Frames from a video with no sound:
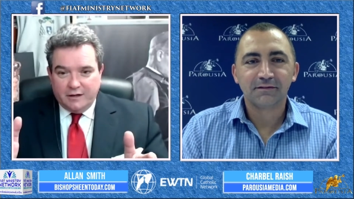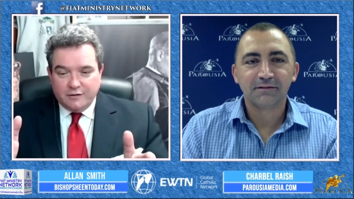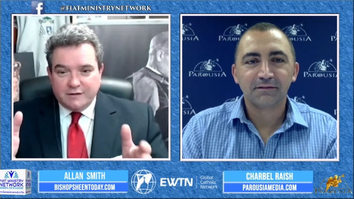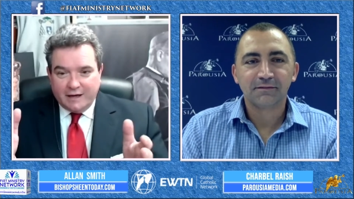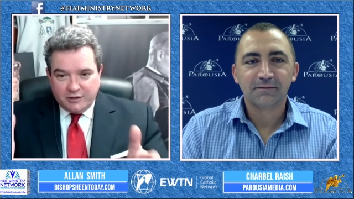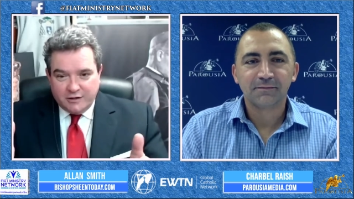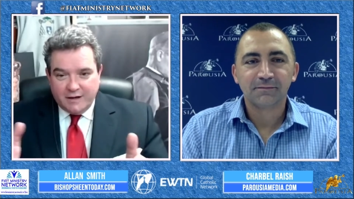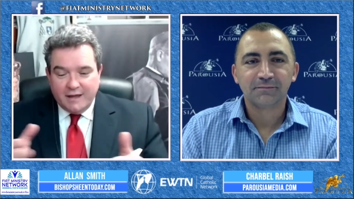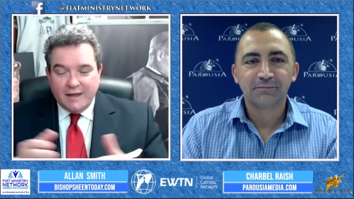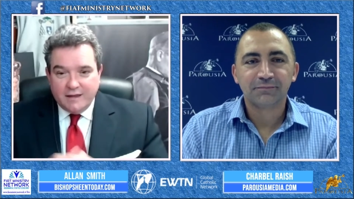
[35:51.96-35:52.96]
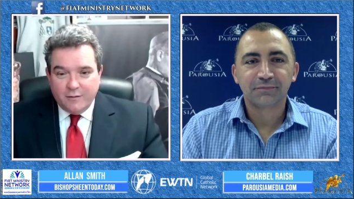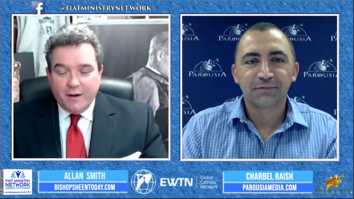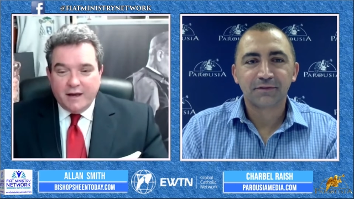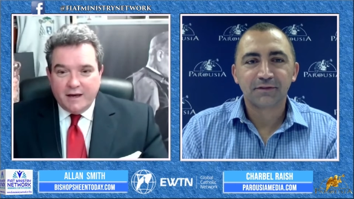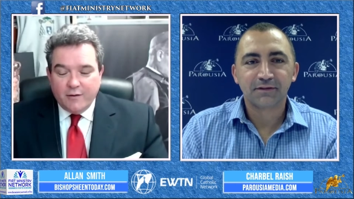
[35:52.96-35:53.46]
Speaker 1: section in the
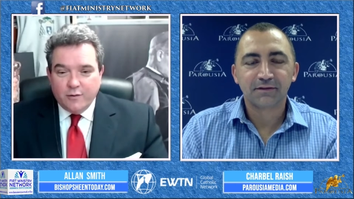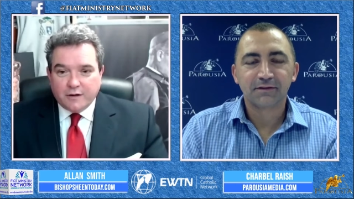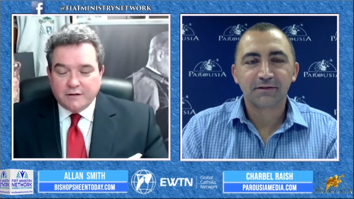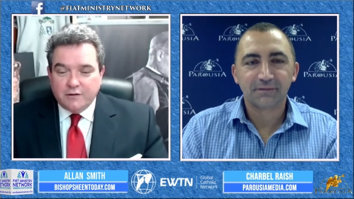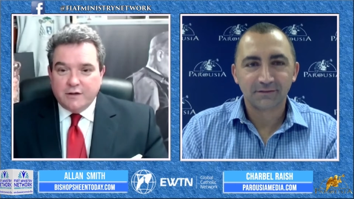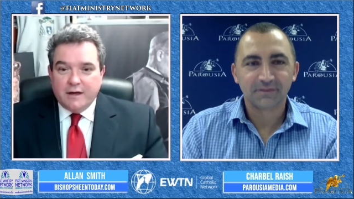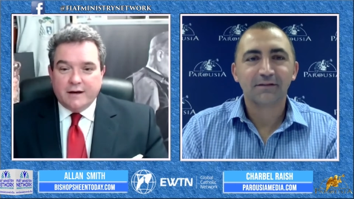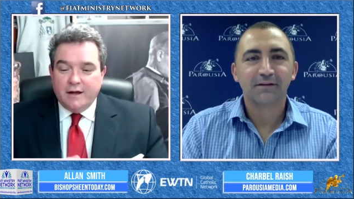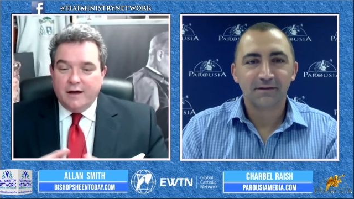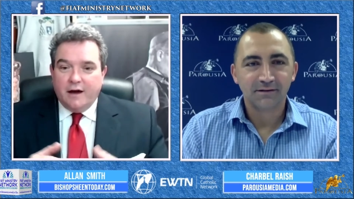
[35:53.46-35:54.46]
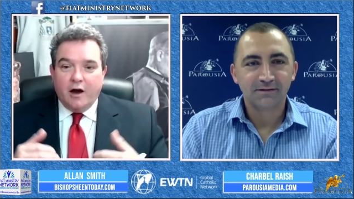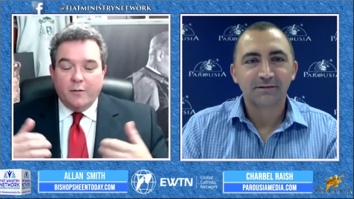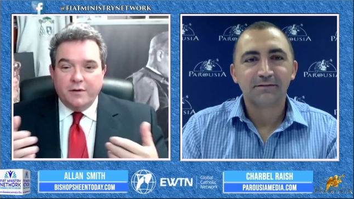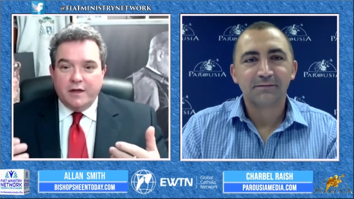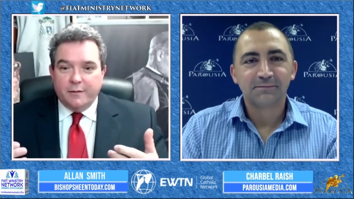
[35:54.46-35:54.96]
Mighty Network, so that I'll
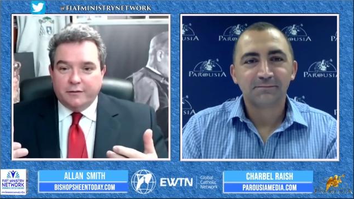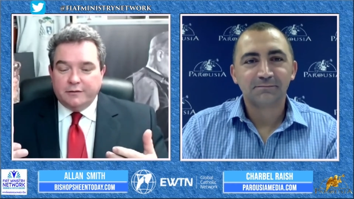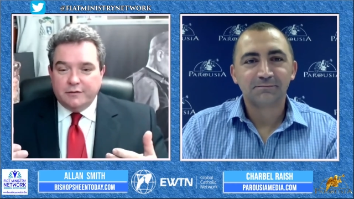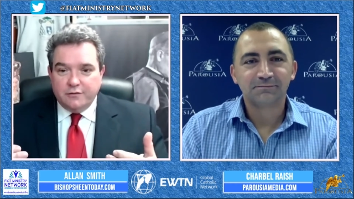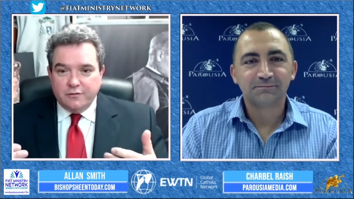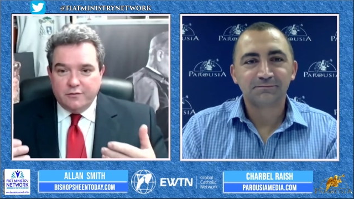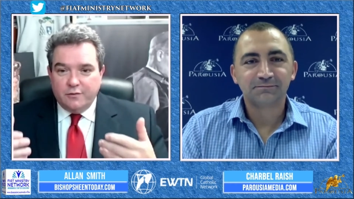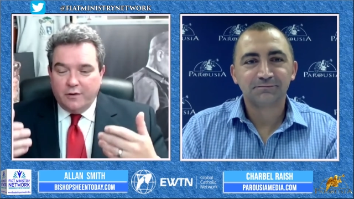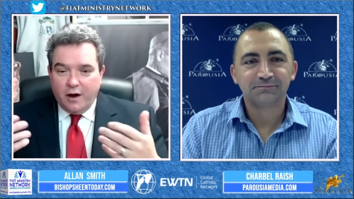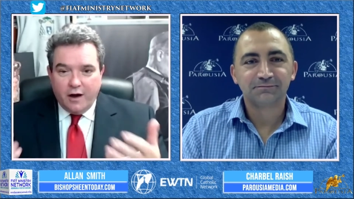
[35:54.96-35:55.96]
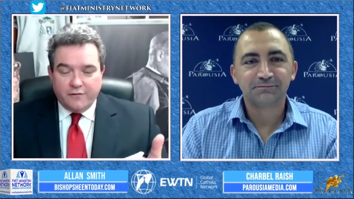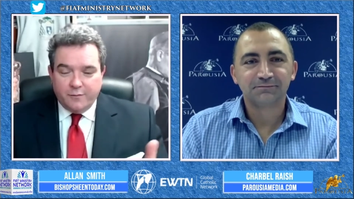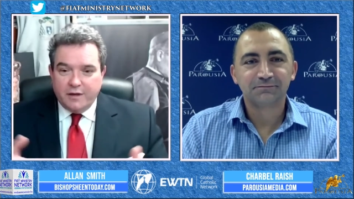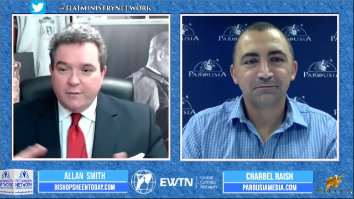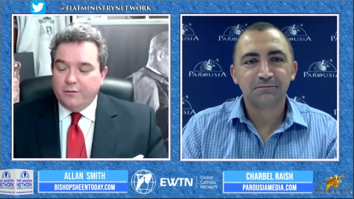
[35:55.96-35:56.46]
be able to offer
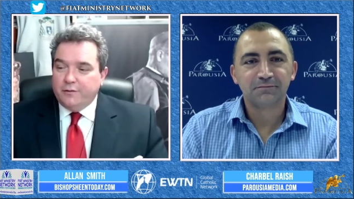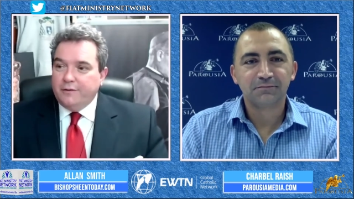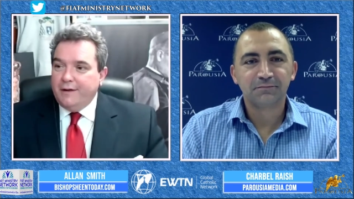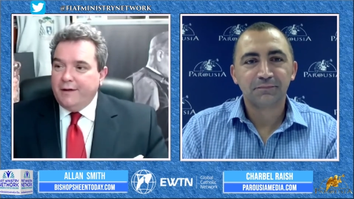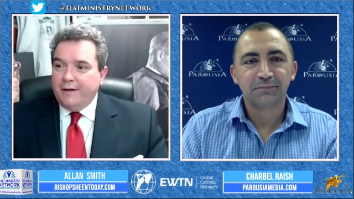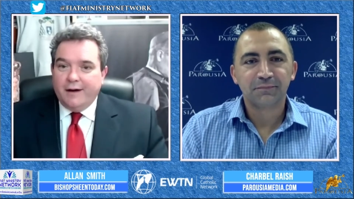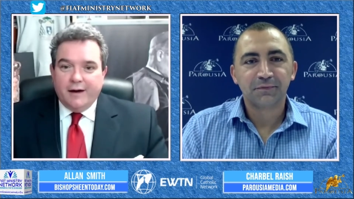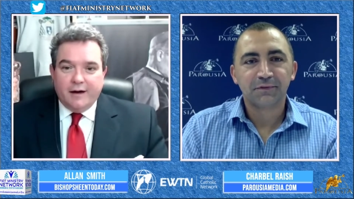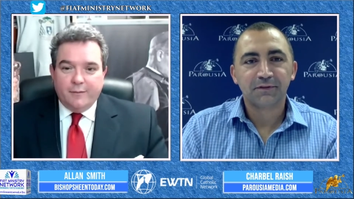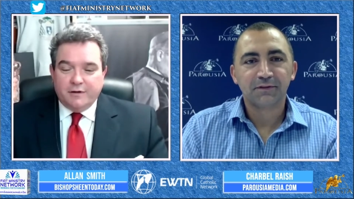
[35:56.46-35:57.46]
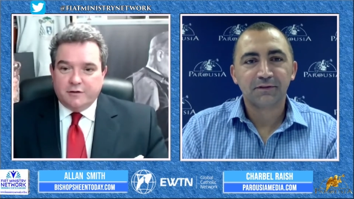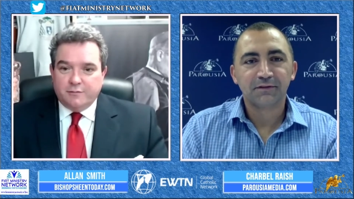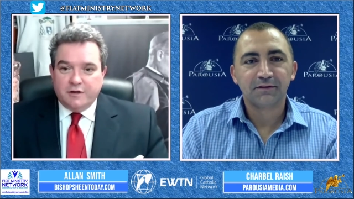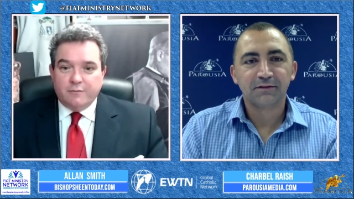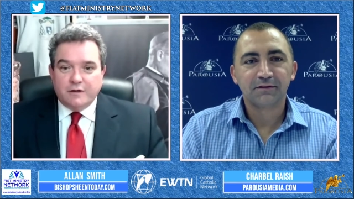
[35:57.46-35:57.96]
people Bishop
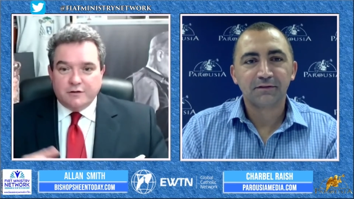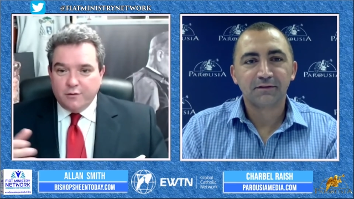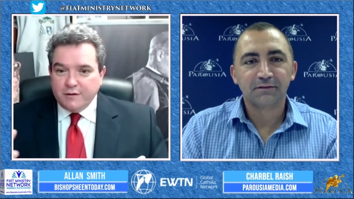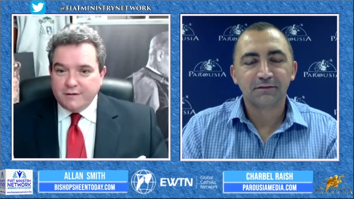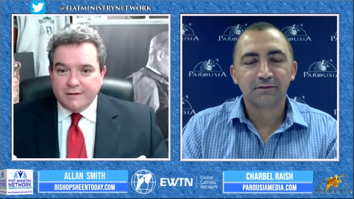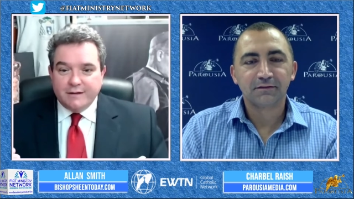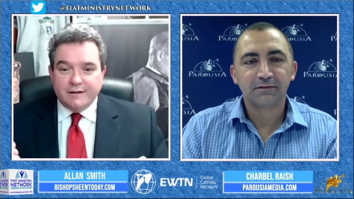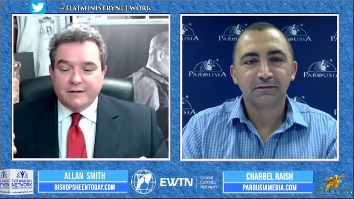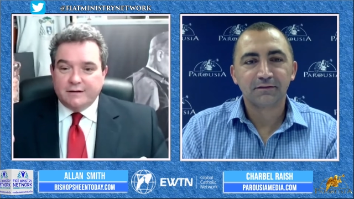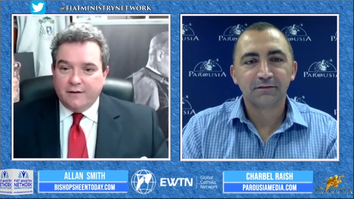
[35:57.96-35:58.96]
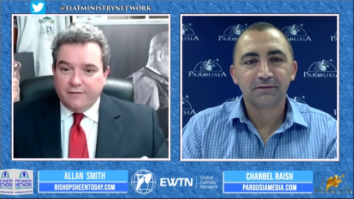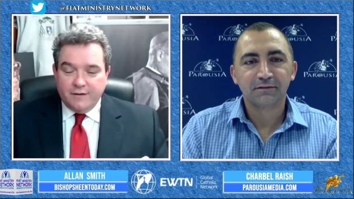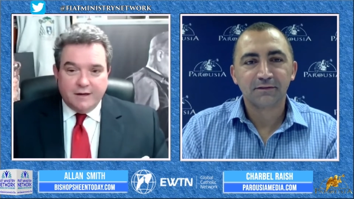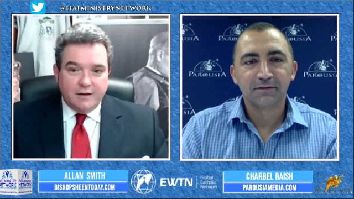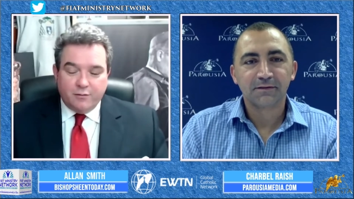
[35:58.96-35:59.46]
Sheen resources,
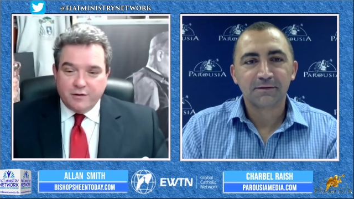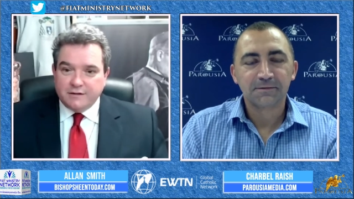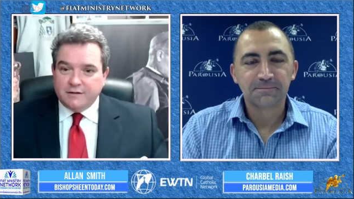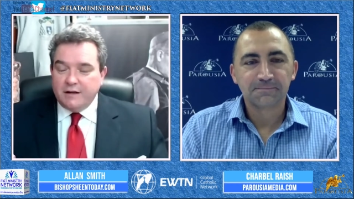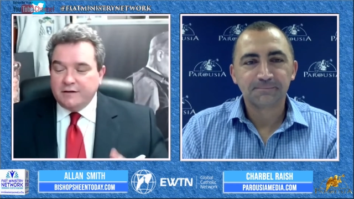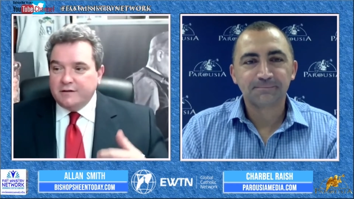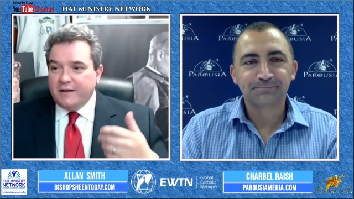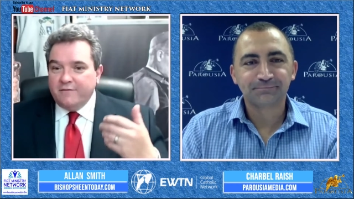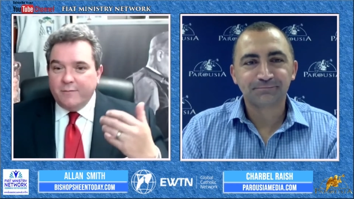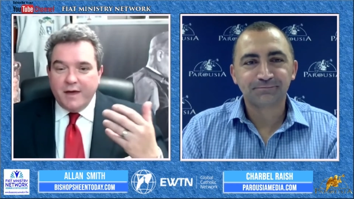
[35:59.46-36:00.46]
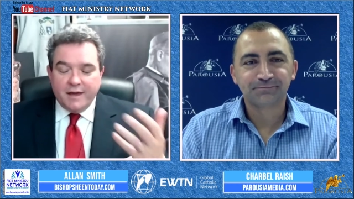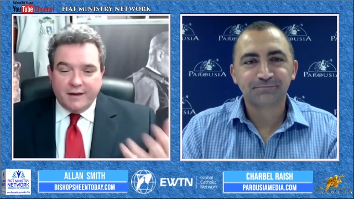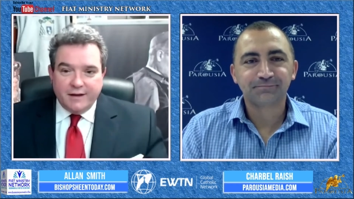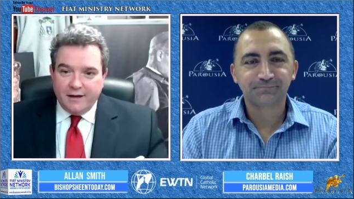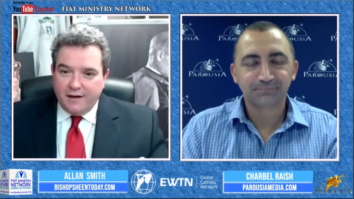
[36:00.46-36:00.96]
video presentations I've
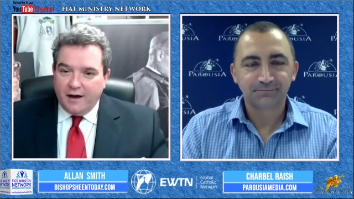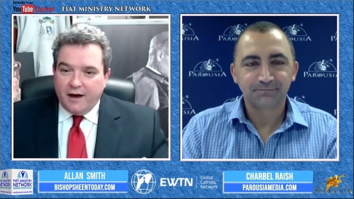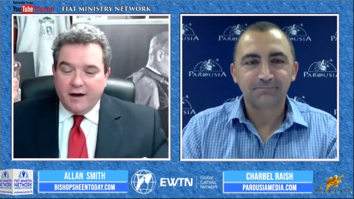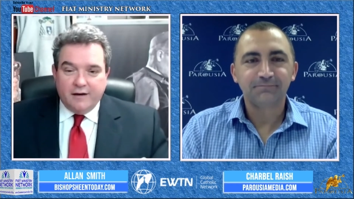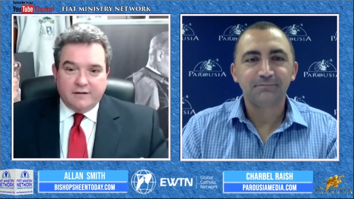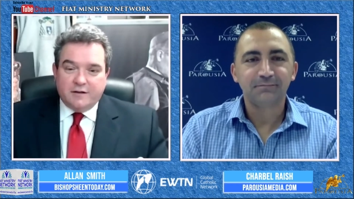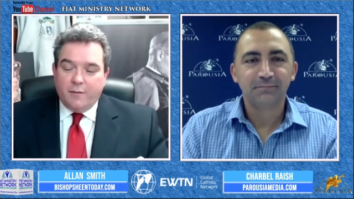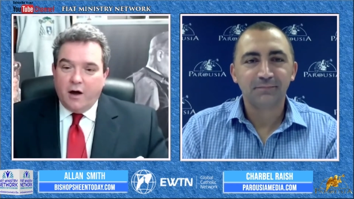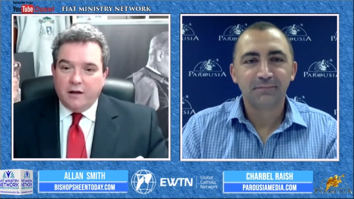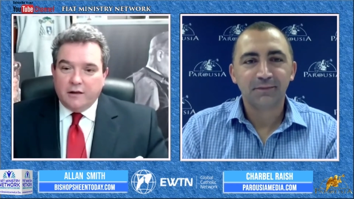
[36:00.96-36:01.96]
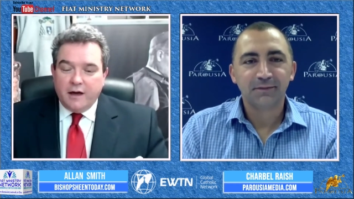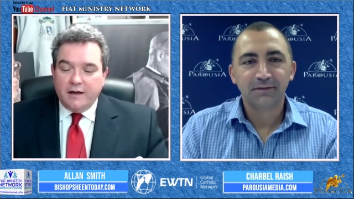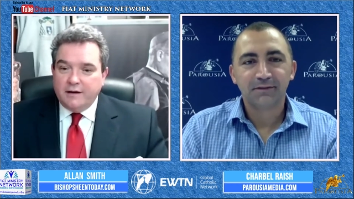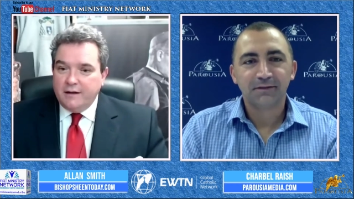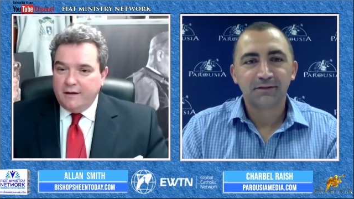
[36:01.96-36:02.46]
made, some
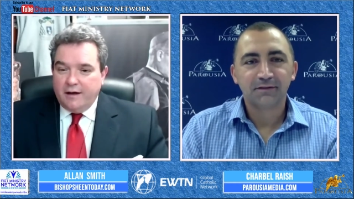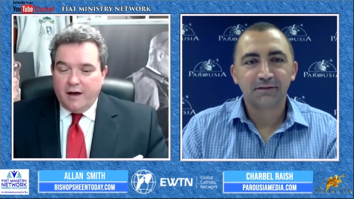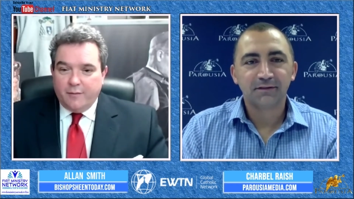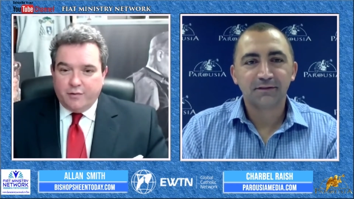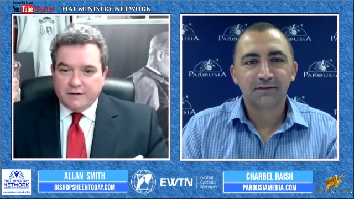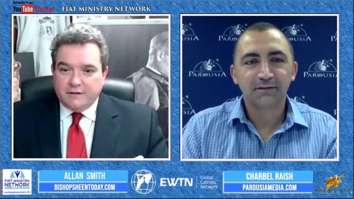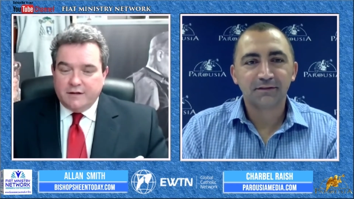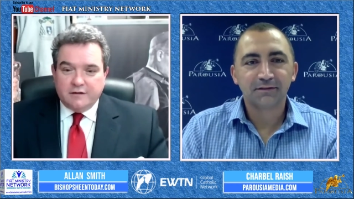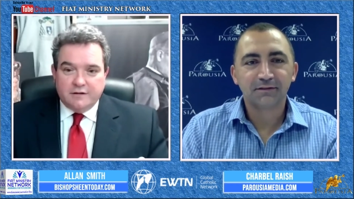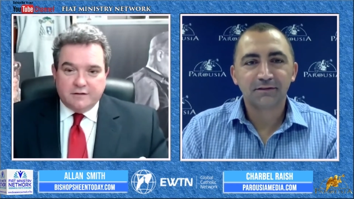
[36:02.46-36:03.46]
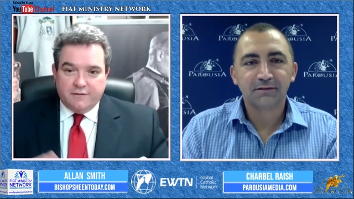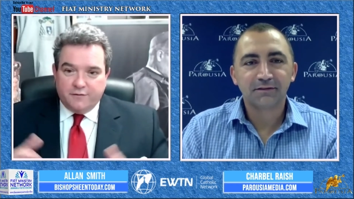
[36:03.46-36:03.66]
online presentations of